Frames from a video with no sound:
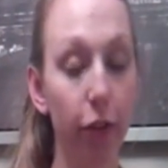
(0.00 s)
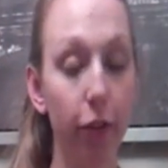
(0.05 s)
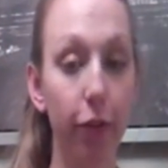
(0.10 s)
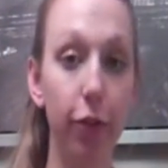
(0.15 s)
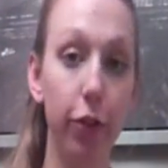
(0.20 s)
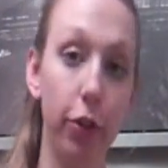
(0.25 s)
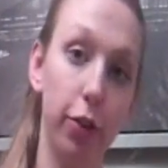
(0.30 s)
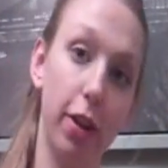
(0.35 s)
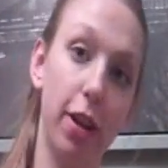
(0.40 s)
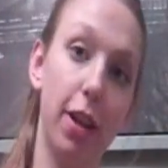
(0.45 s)

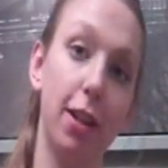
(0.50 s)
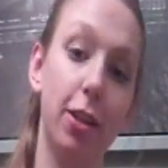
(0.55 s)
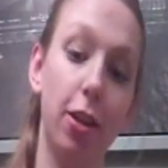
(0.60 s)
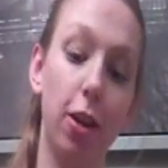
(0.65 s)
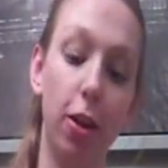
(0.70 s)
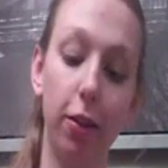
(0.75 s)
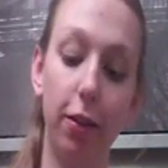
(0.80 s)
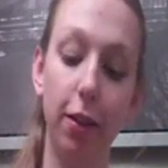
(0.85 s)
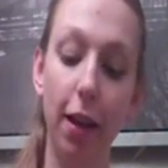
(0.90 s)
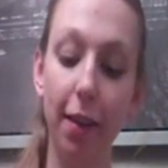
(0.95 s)
fruit, and it's
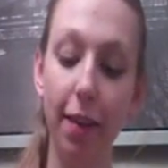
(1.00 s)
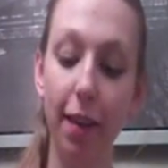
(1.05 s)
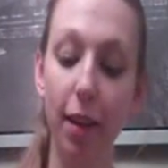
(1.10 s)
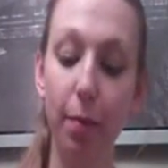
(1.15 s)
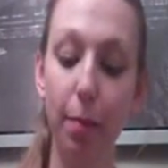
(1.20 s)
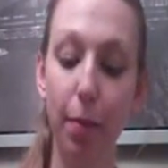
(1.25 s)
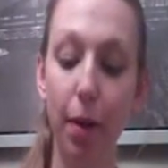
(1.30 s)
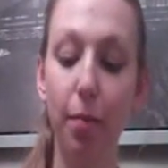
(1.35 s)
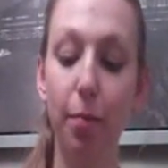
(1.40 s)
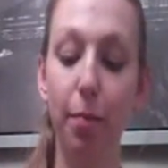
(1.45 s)
called
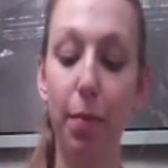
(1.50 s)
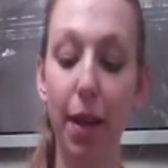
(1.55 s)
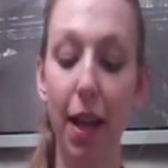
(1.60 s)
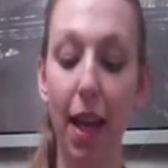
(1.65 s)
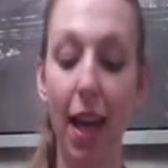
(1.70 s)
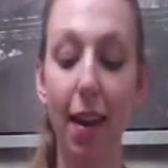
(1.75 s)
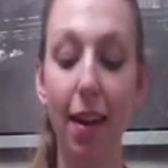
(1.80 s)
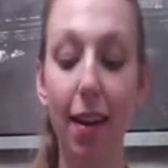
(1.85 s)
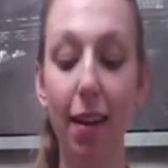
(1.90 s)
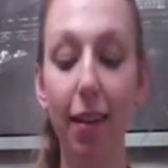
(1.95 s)
Nothing But
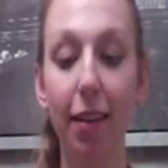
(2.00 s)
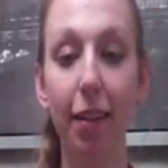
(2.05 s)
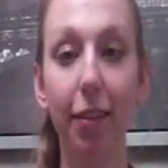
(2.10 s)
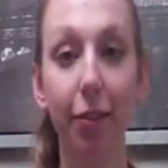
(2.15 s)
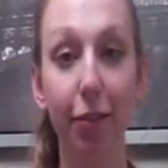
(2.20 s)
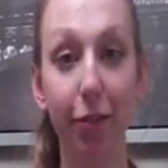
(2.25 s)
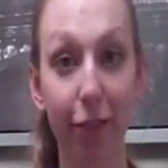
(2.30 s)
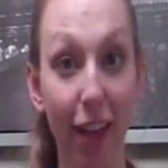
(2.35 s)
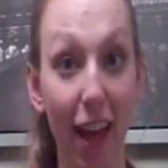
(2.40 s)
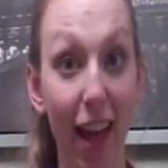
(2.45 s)
Banana
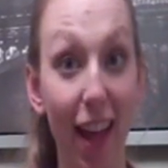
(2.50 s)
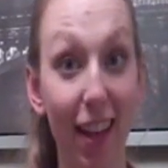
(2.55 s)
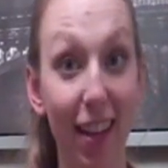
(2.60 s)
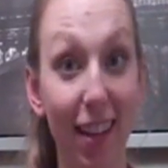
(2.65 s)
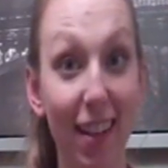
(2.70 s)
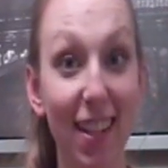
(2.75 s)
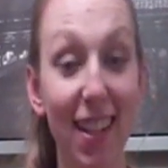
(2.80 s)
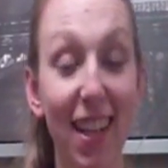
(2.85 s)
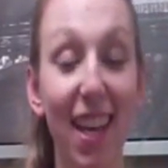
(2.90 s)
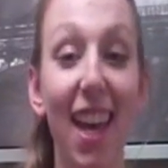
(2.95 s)

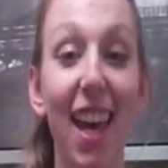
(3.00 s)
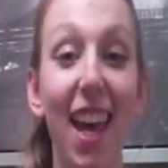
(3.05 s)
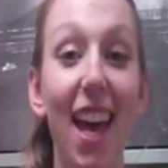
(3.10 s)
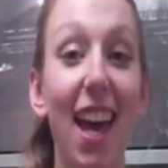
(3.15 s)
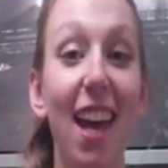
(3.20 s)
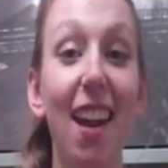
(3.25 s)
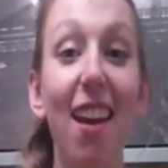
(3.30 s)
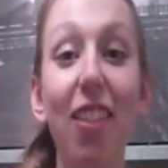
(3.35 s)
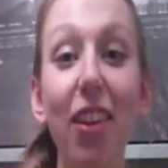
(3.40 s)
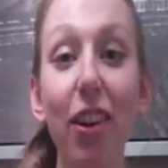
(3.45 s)
Flattened.
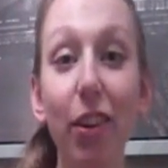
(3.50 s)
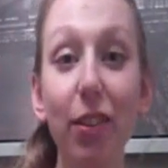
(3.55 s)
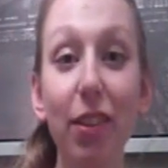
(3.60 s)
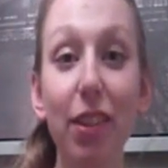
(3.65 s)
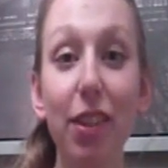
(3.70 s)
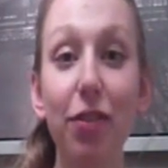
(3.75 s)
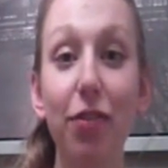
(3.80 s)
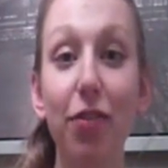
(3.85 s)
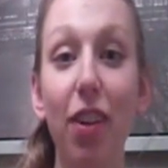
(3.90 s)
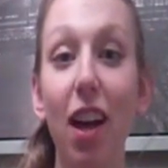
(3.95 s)
And I thought it
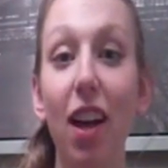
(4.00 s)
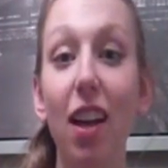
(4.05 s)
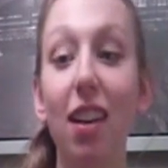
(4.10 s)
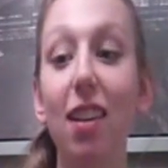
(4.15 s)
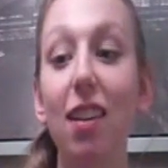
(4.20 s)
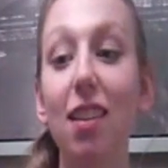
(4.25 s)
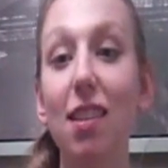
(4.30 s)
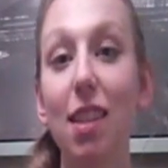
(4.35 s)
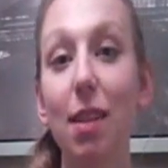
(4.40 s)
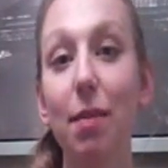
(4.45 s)
was
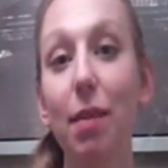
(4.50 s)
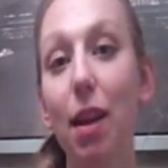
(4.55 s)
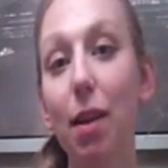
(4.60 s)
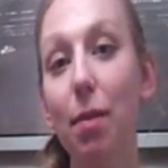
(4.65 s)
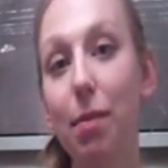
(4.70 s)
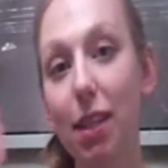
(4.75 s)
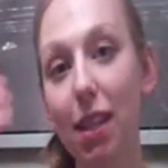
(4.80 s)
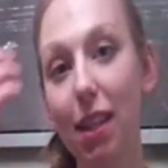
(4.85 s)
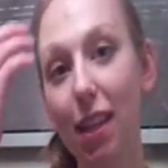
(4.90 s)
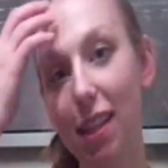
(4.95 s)
fun.
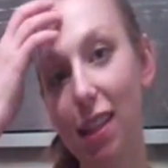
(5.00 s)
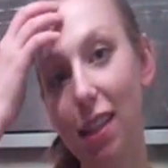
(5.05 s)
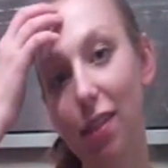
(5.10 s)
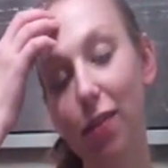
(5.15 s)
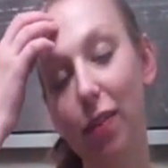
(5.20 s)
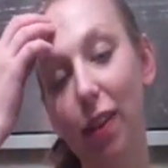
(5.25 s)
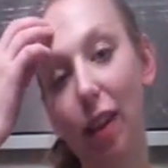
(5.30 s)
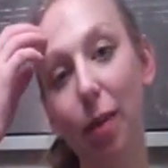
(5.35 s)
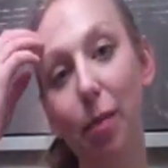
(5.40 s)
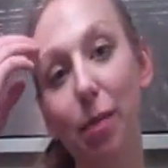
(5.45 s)
Sometimes he likes to
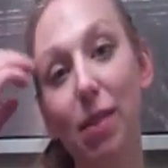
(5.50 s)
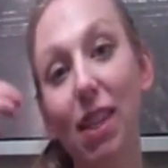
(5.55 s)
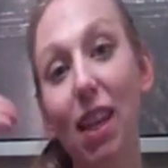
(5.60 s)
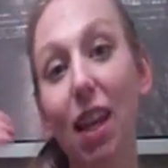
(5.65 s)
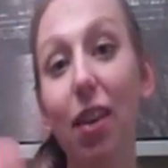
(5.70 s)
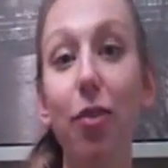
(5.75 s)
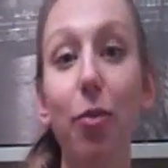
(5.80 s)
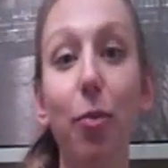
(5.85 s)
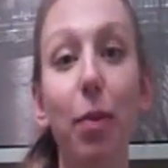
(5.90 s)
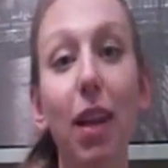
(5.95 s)
feed
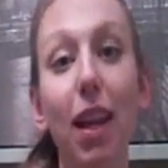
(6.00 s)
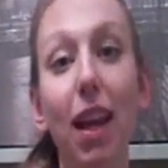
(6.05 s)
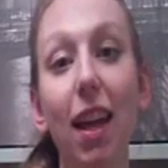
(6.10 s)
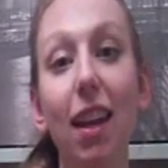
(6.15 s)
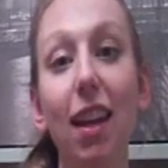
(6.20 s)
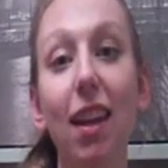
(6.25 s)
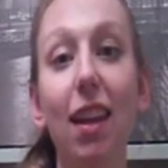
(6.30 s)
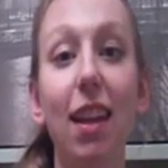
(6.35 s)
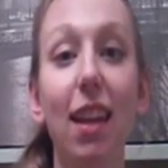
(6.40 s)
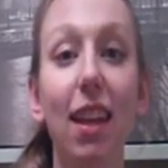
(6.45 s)
himself
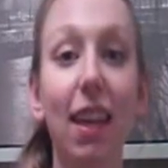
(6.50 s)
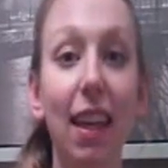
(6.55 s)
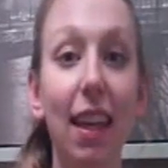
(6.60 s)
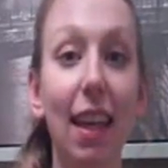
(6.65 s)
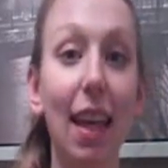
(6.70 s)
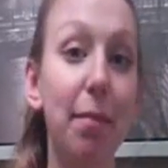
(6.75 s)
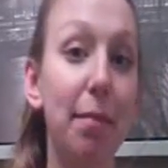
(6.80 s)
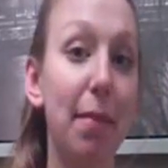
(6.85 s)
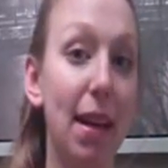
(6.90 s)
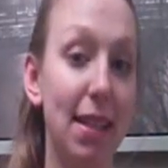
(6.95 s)
banana, and it can
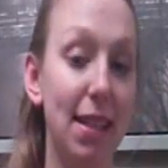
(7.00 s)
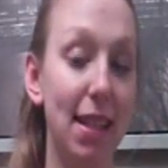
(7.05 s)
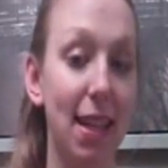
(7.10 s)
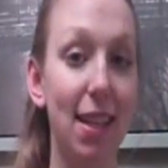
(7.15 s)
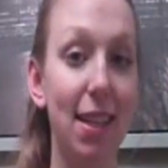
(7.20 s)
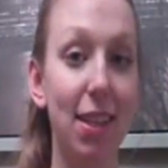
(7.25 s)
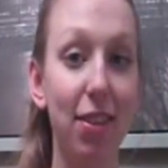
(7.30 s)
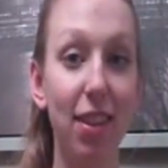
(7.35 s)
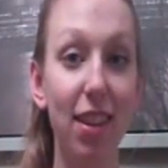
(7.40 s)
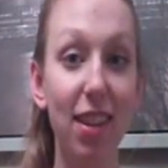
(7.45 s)
get
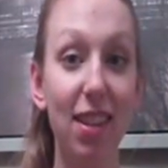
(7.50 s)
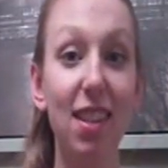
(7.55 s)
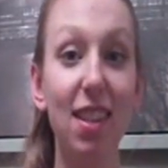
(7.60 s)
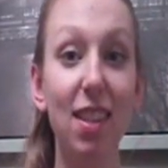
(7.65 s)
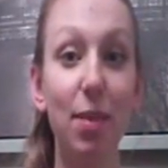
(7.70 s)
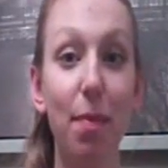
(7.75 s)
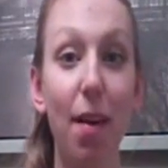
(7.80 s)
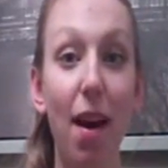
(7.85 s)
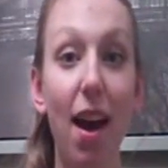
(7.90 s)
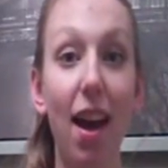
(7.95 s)
messy. So this
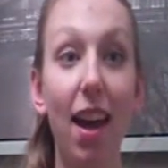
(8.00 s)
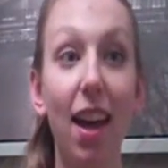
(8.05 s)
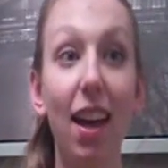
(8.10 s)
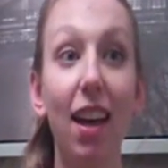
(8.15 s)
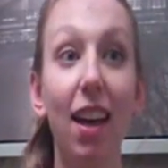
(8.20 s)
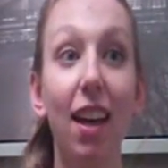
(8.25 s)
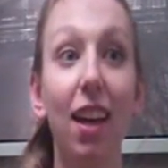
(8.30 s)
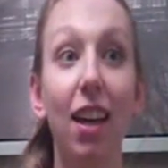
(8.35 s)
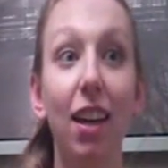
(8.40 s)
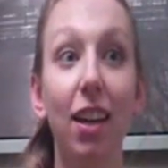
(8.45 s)
is my
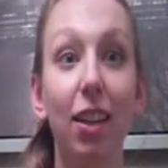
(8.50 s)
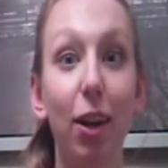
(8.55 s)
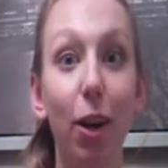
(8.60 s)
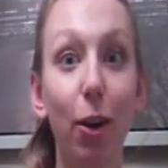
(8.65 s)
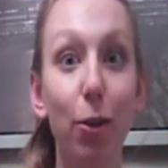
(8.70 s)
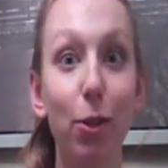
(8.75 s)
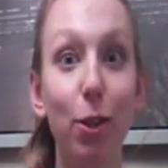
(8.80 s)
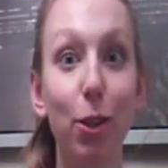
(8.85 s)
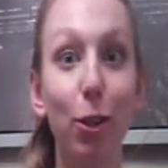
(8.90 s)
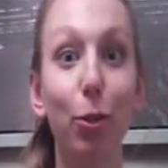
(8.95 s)

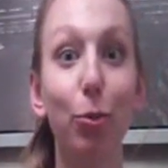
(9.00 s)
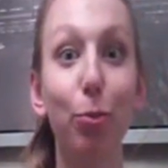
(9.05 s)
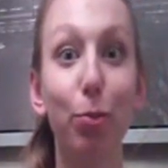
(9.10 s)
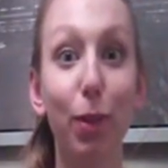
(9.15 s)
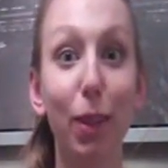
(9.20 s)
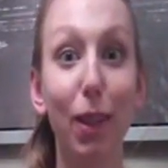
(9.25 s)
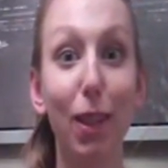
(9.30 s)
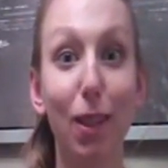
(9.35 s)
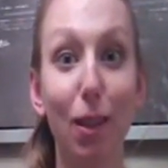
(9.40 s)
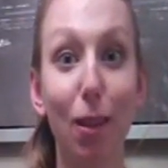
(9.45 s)
go-to,
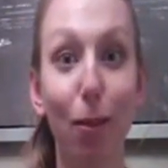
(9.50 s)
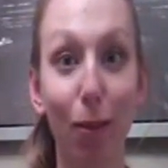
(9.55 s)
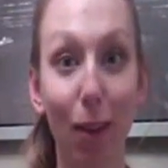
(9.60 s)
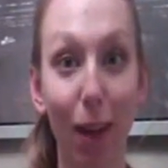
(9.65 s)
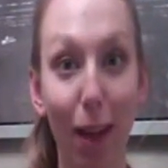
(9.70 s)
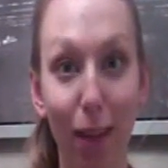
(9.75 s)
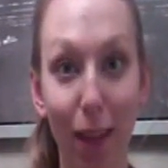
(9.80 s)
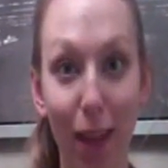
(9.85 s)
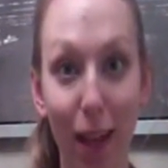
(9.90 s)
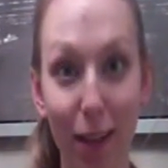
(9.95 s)
please don't
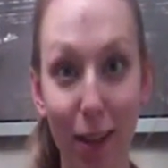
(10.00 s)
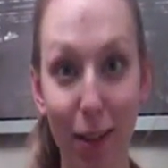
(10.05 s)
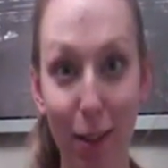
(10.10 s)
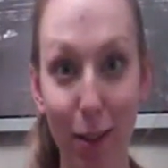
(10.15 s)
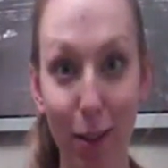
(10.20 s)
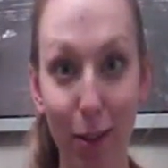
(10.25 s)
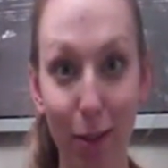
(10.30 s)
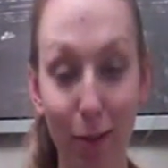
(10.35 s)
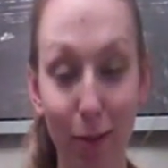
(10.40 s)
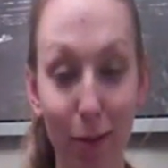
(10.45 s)
get that
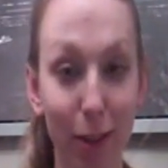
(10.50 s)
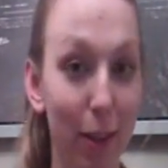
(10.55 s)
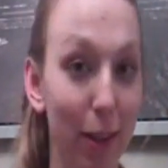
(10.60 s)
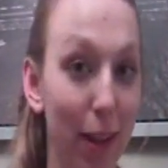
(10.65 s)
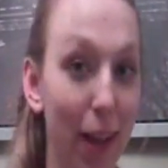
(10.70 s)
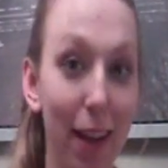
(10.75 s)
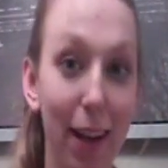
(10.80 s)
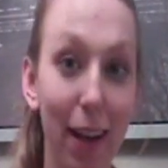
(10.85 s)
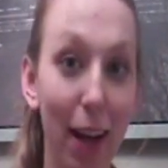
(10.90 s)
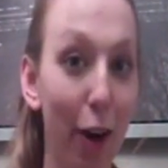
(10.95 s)
suit or
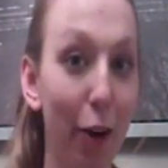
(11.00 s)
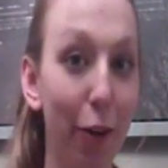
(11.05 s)
that